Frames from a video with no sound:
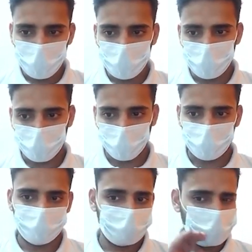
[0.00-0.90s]
Okay,
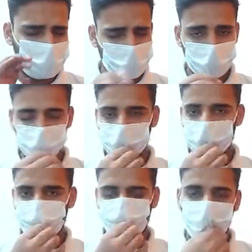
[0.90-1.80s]
this is also
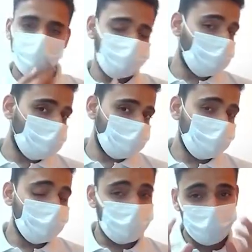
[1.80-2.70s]
done. After that, we
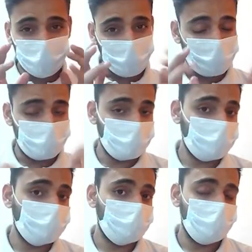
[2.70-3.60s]
need to start the
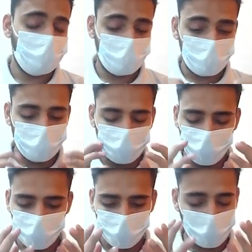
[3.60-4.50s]

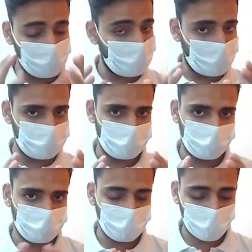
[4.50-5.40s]
comparison.
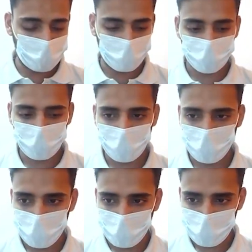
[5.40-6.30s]
Okay,
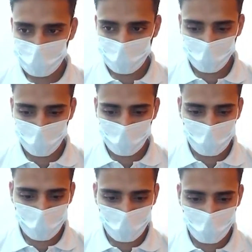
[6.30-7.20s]
so we will
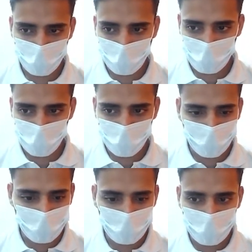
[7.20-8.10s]
run a while loop
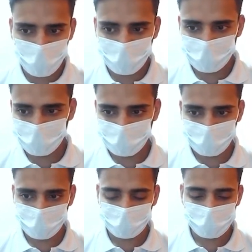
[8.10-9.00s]
here.
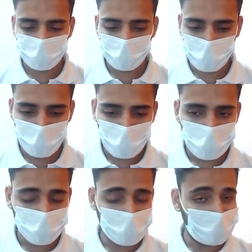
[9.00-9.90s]

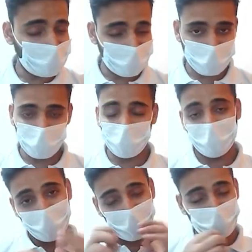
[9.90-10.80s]
So until
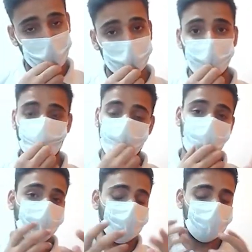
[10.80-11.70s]
any of them
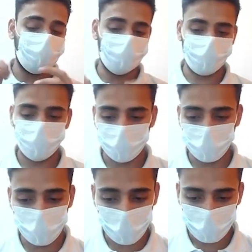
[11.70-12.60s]
became null.
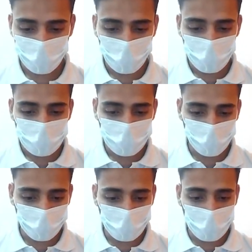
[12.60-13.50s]
Okay, so
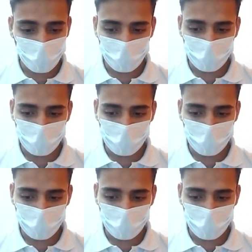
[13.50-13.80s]
what will happen?